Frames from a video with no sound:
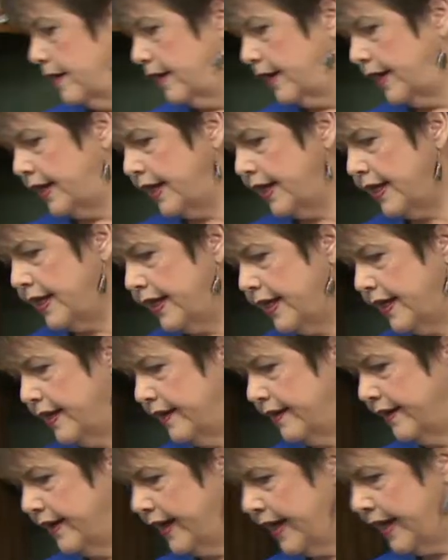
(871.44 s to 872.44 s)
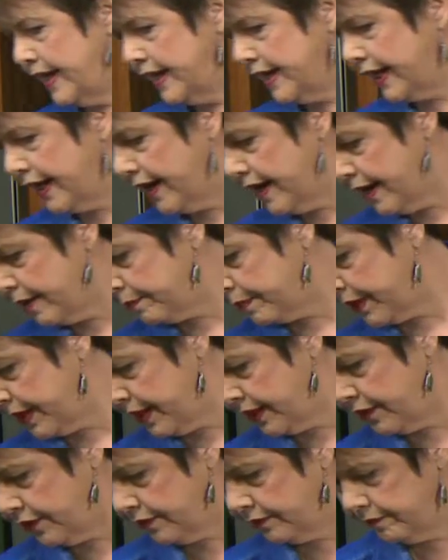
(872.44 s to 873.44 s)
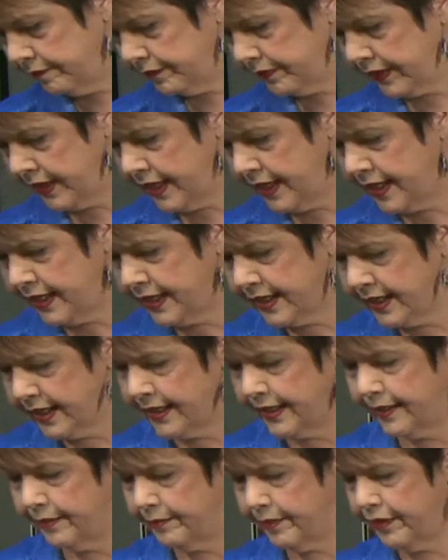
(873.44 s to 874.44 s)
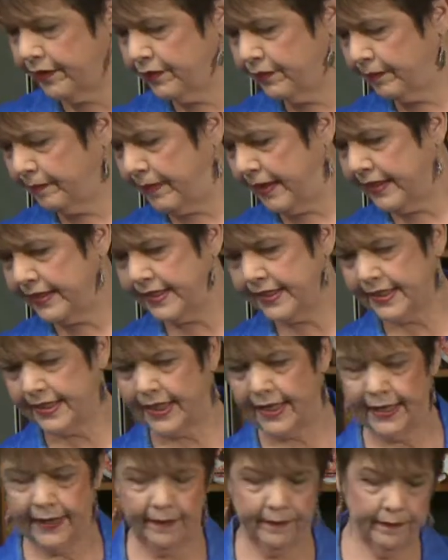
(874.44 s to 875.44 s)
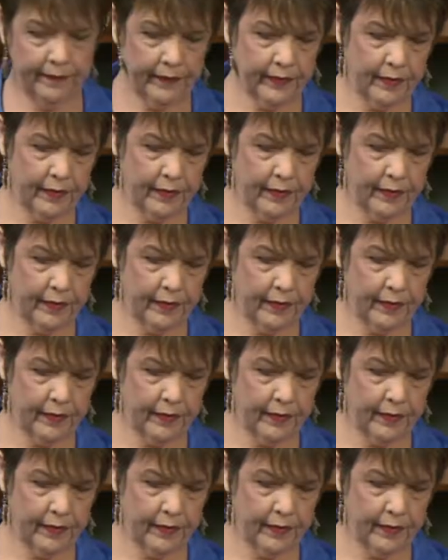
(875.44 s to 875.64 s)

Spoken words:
heating up here. Heated up, I was about to say.